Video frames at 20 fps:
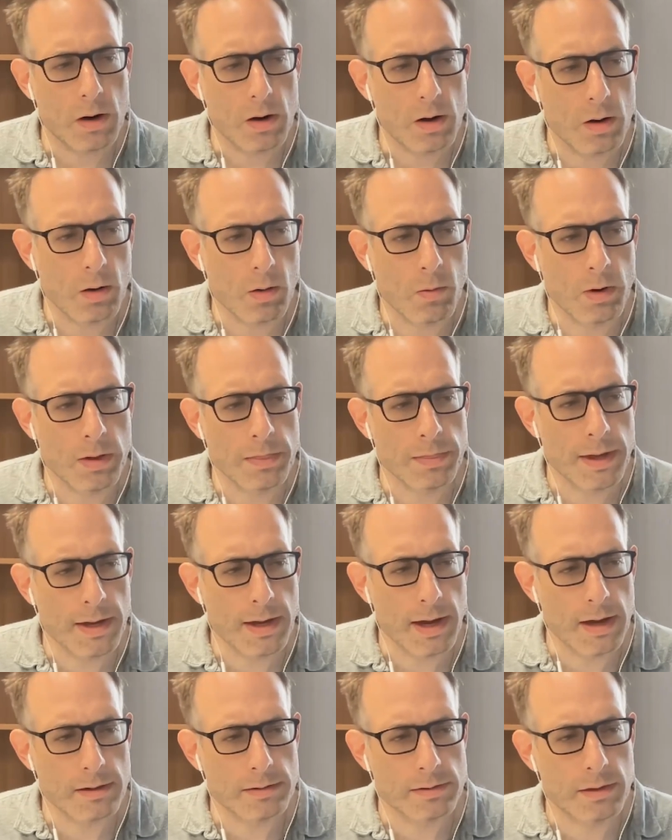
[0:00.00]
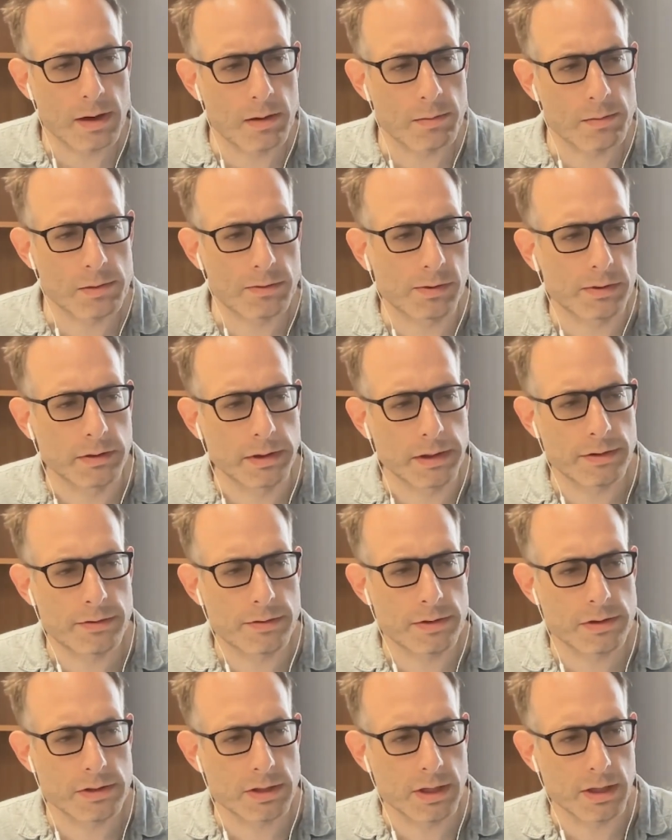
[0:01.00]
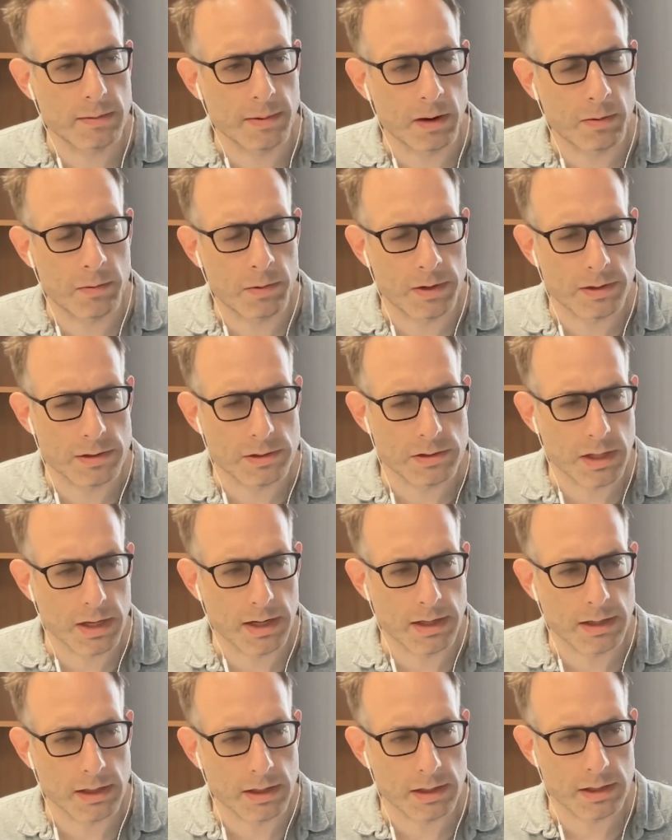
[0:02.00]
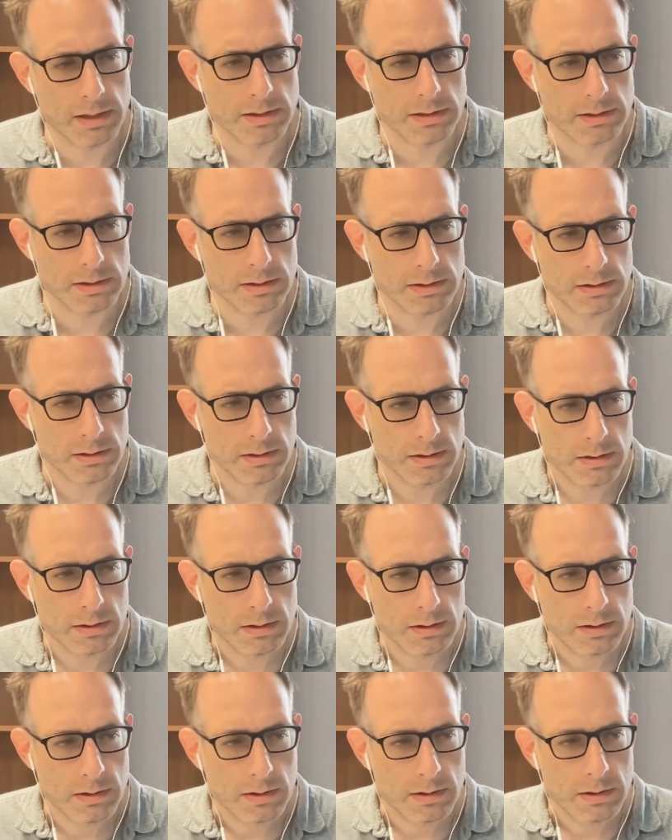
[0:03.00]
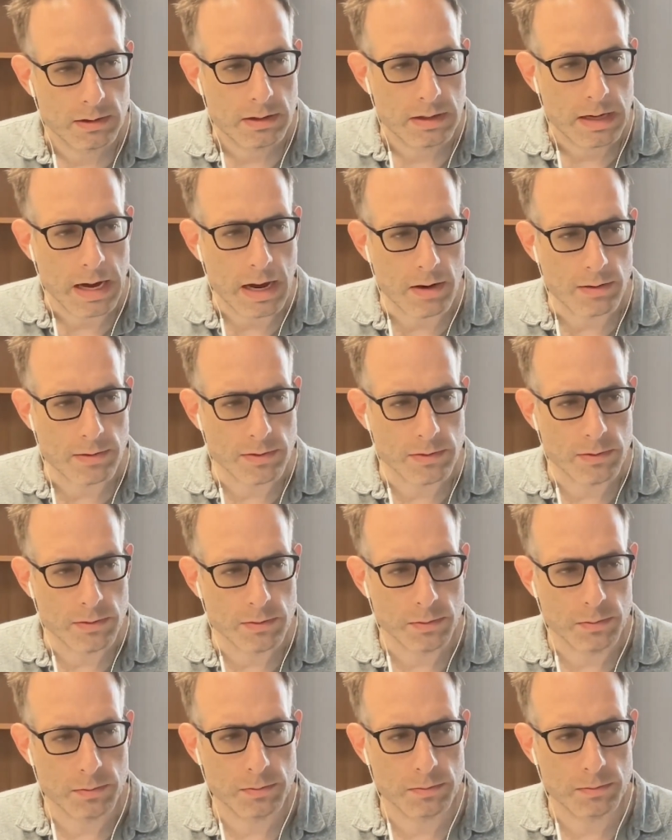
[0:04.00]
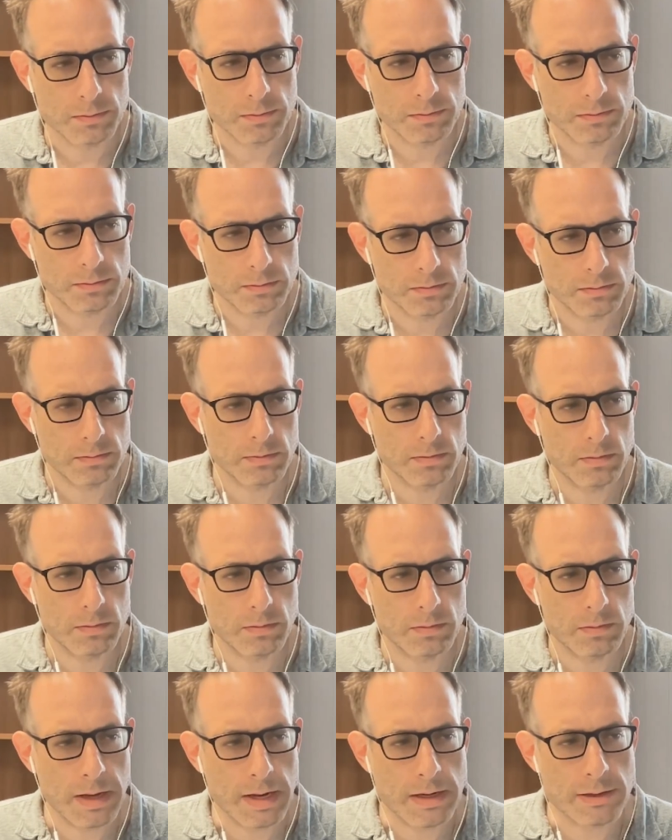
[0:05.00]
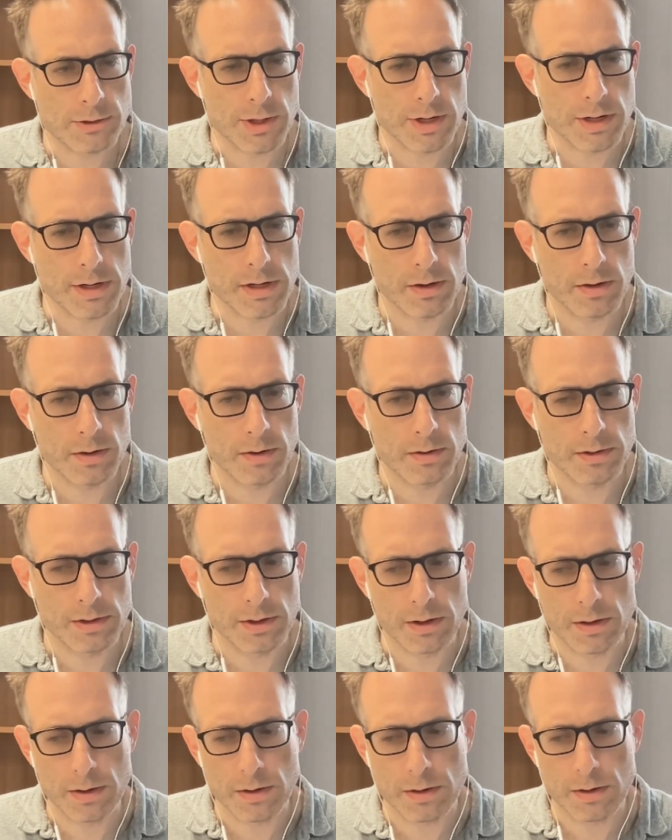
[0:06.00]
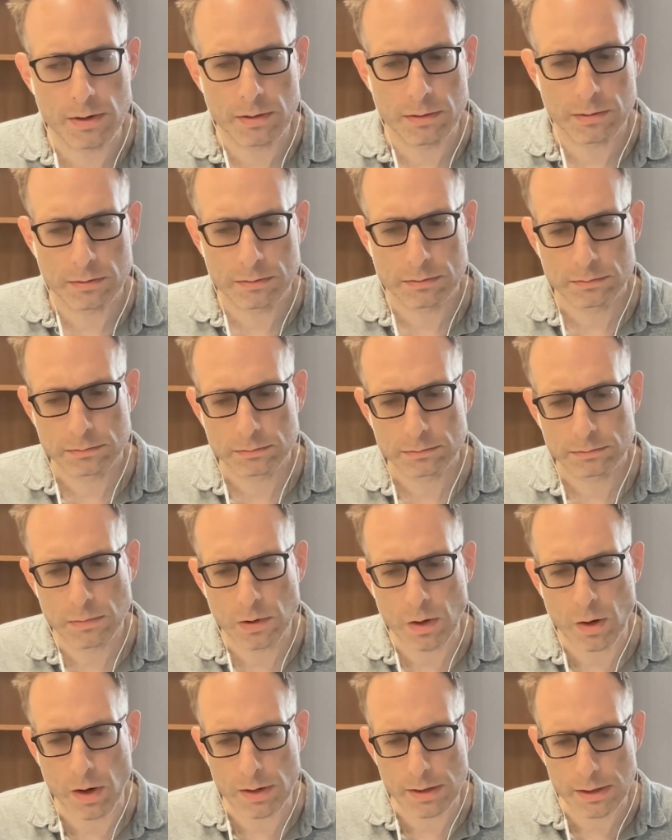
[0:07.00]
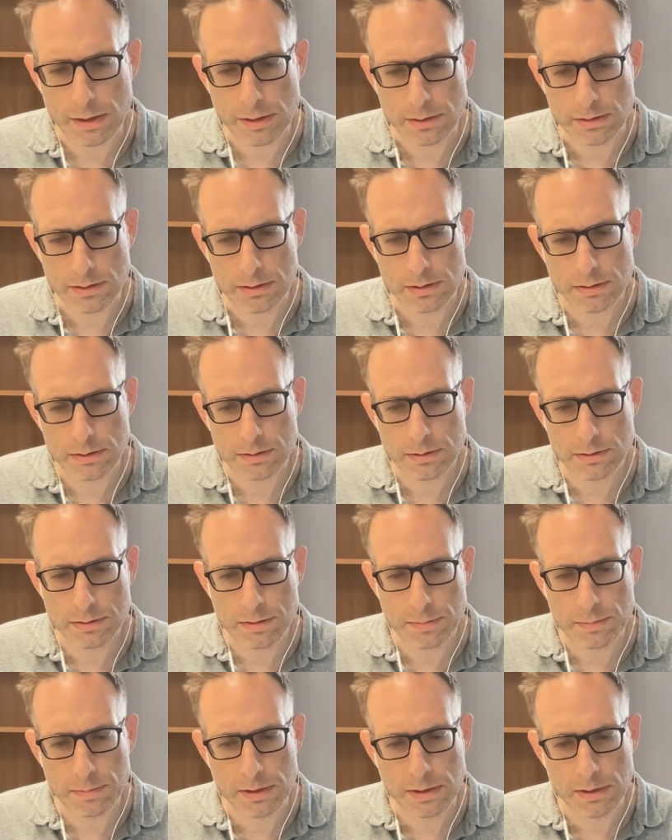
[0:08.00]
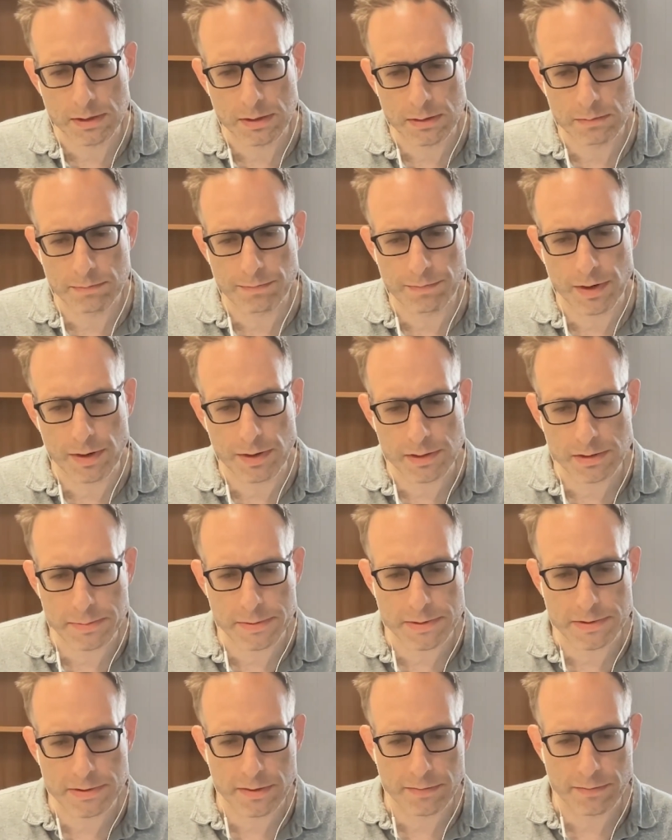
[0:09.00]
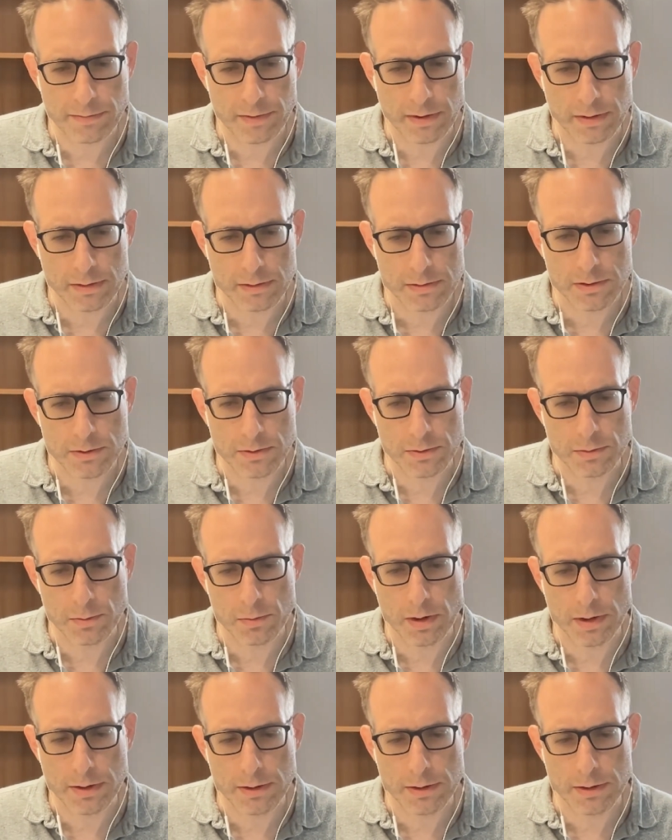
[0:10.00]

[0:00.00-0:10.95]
One thing I thought was really interesting about what you're saying is how you engineer your audience to be very specific to what you're